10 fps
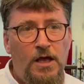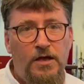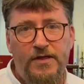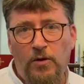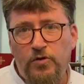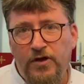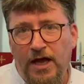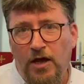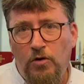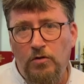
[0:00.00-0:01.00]
And that was
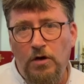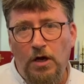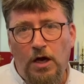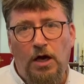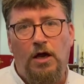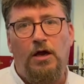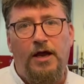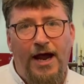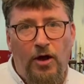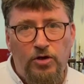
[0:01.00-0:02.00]
how
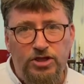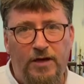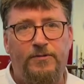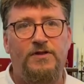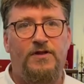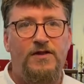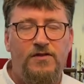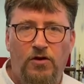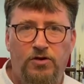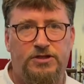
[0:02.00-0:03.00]
our chaplaincy
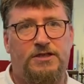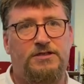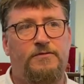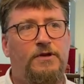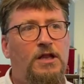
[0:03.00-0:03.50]
started